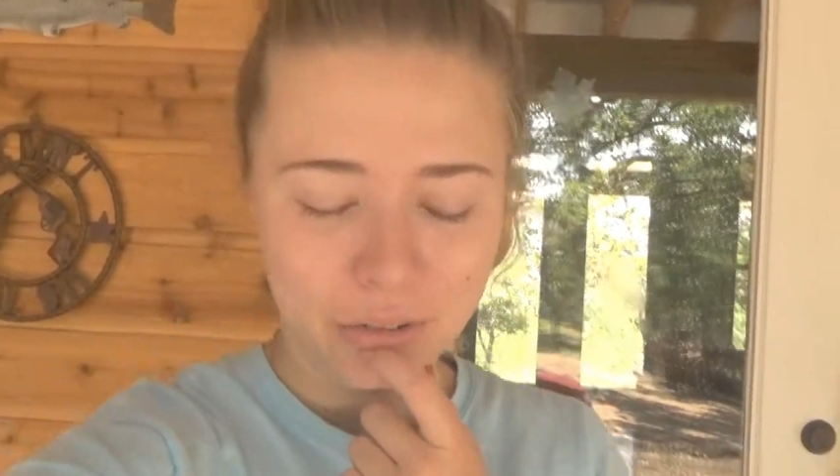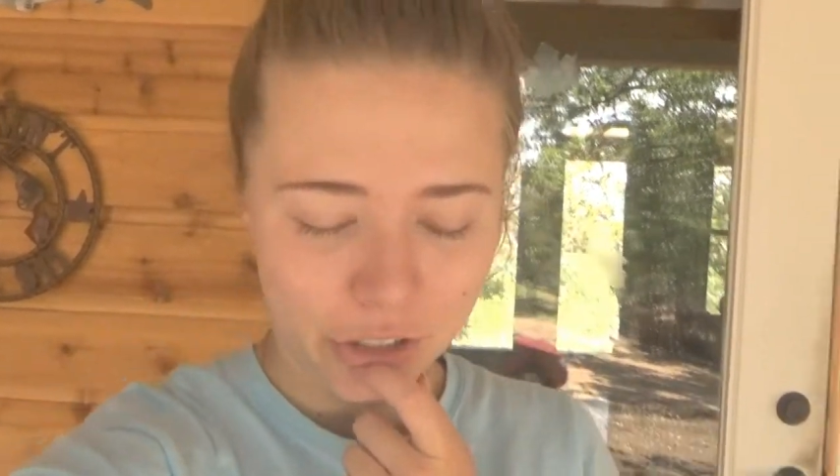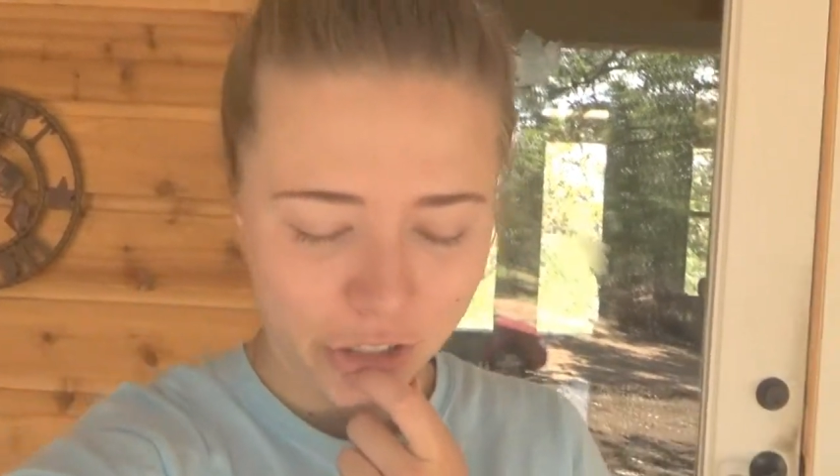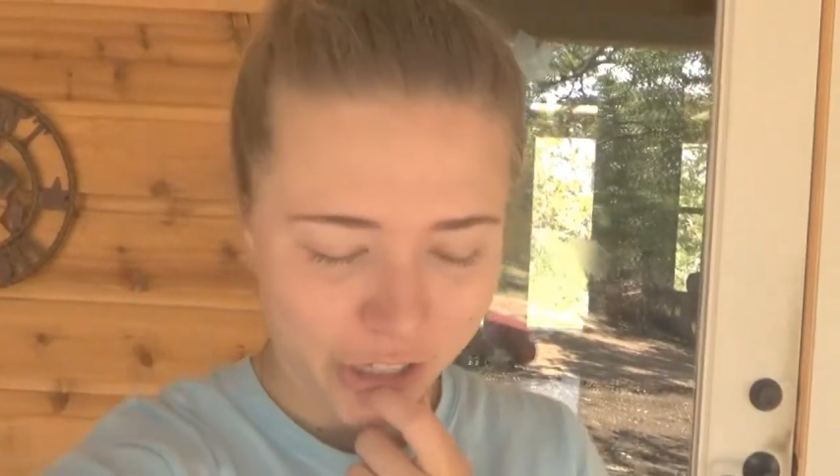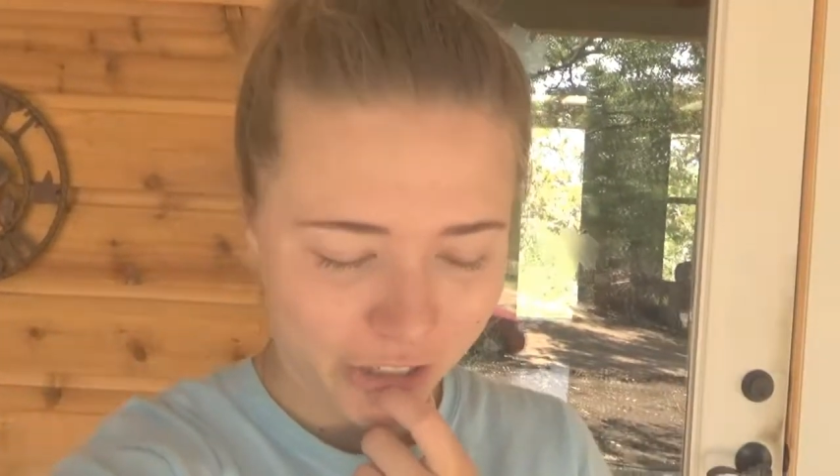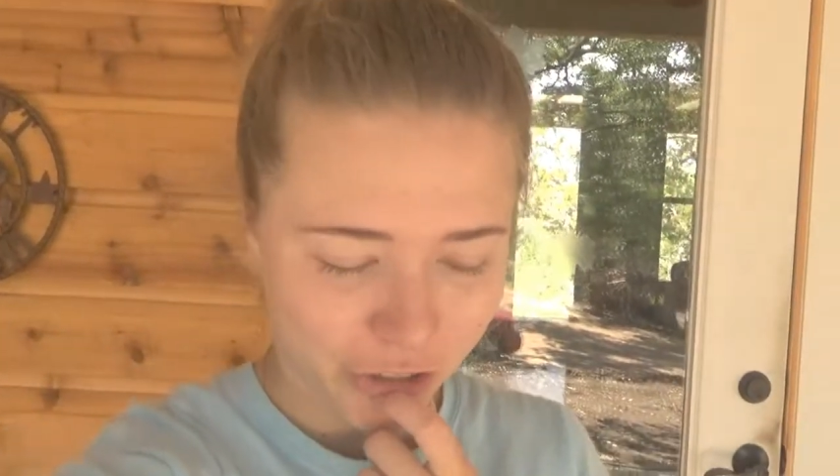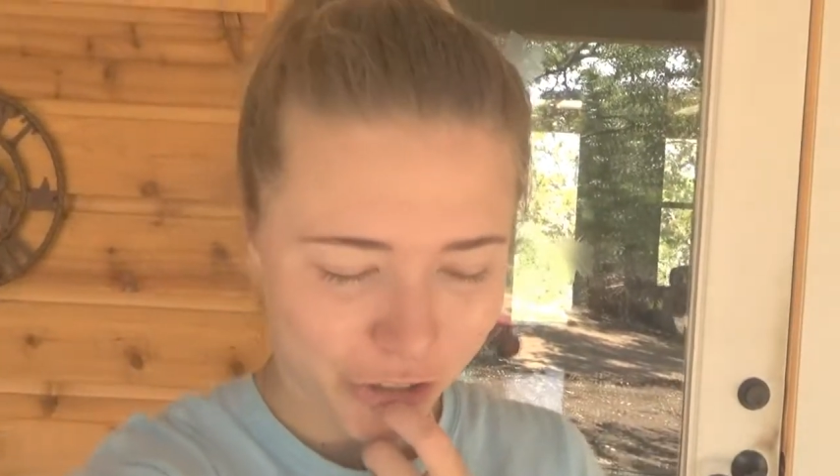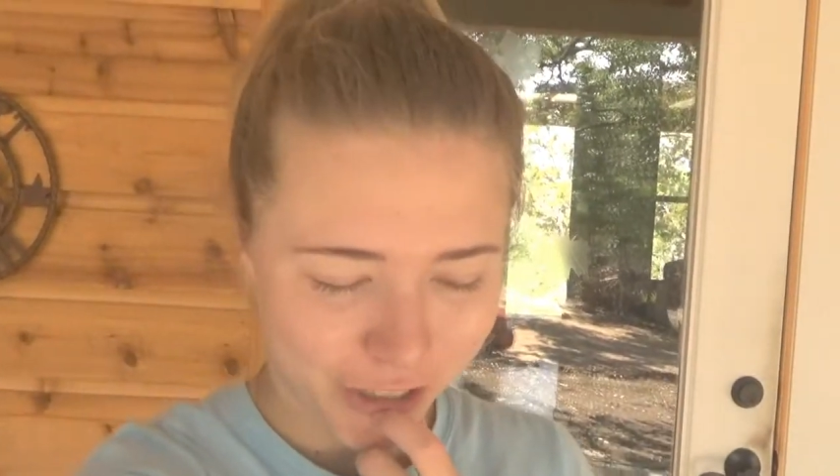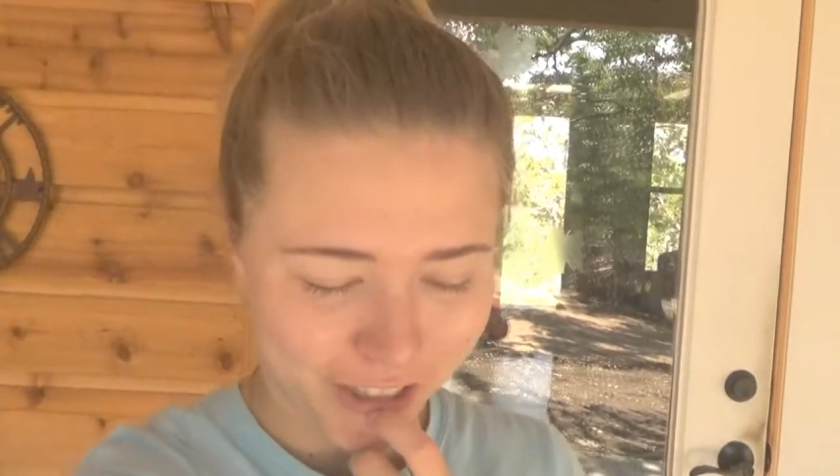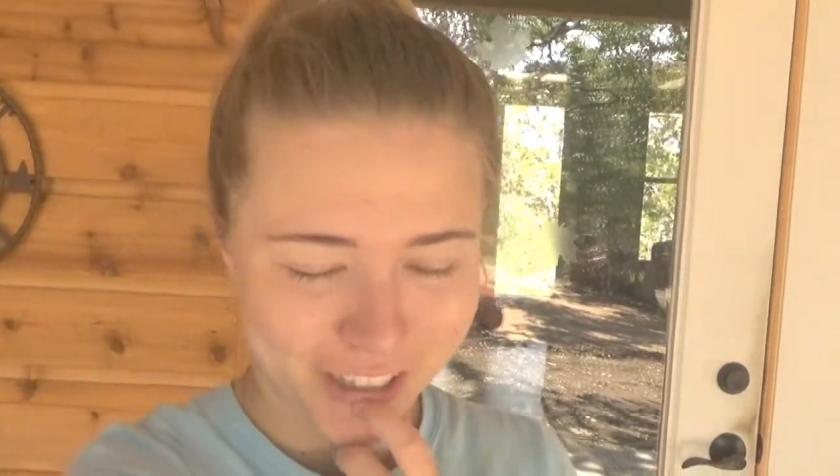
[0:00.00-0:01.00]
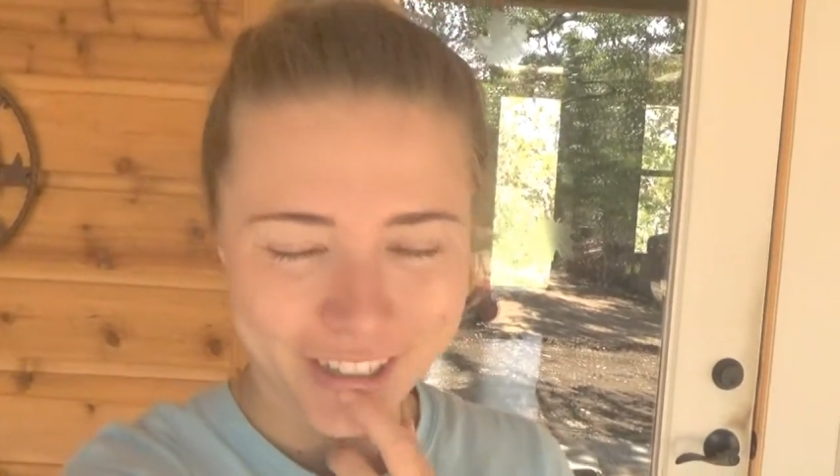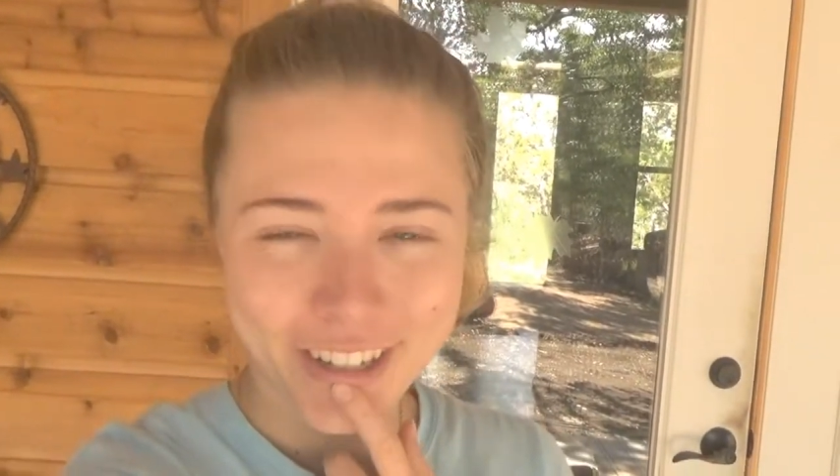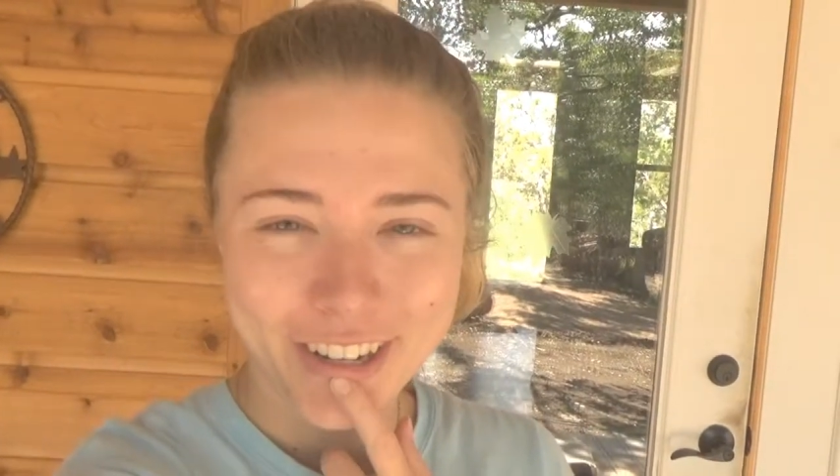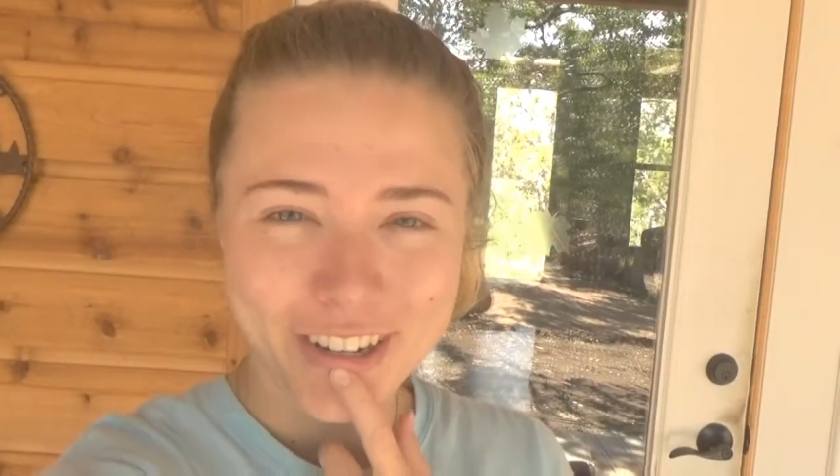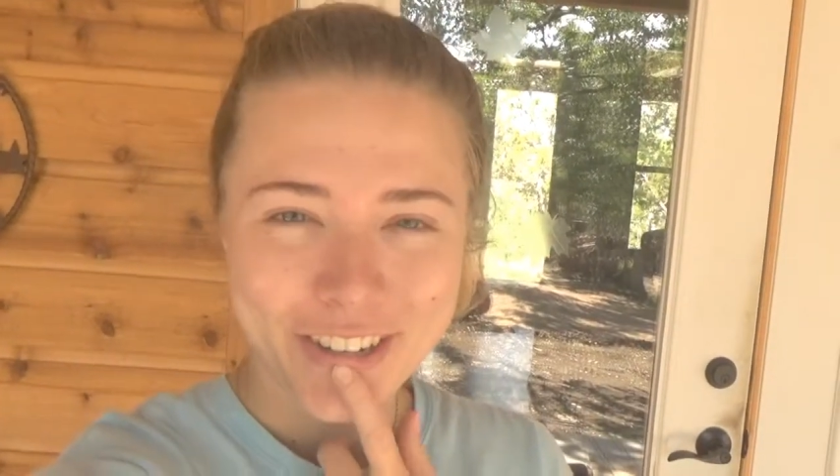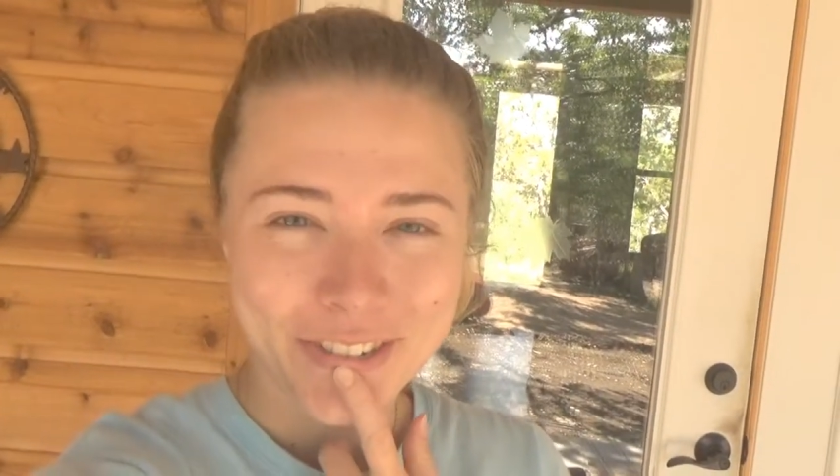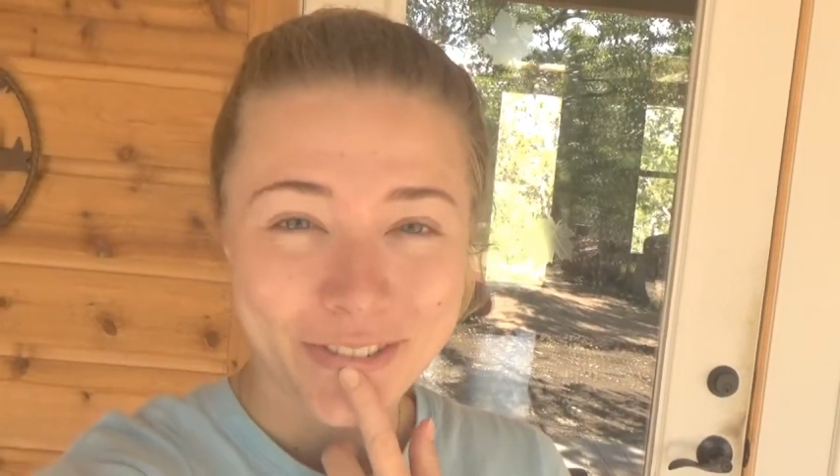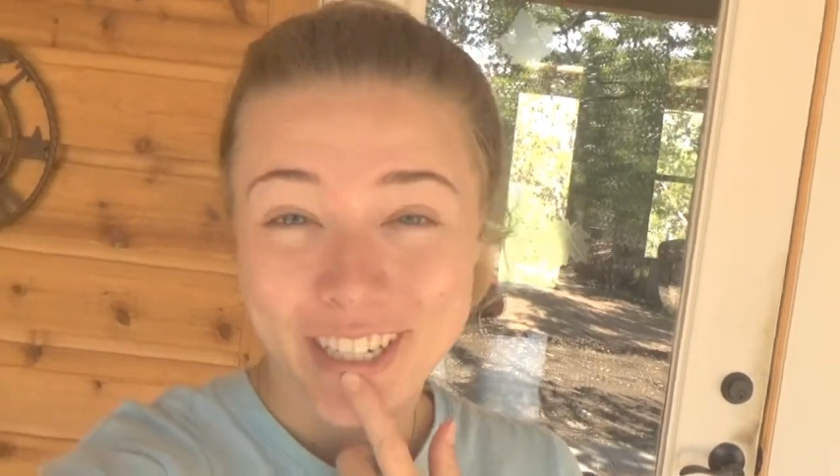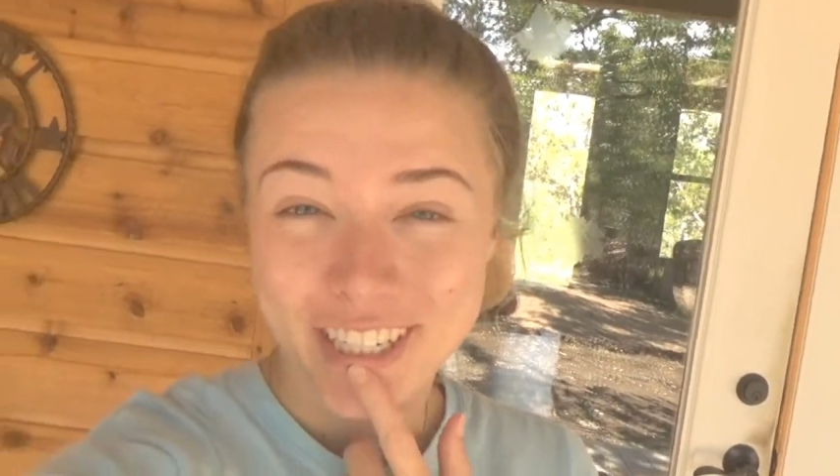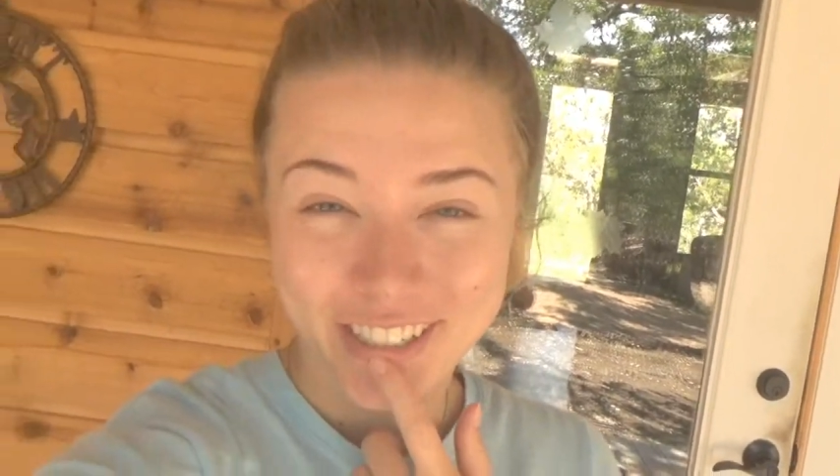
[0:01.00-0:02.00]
which is just really